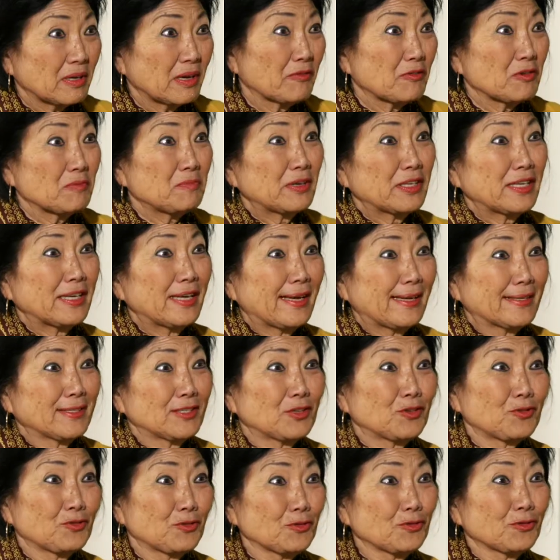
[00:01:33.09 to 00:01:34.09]
everybody has
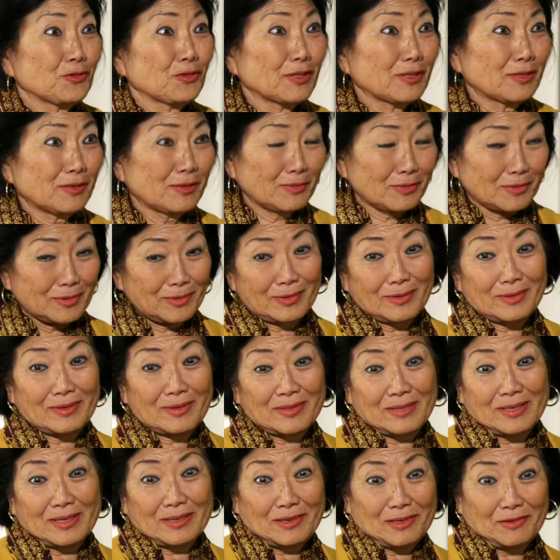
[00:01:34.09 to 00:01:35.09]
a truth. I, I
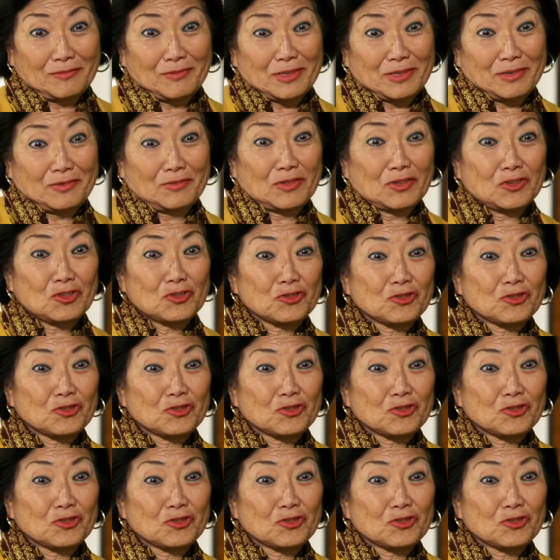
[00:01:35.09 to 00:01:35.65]
think even in the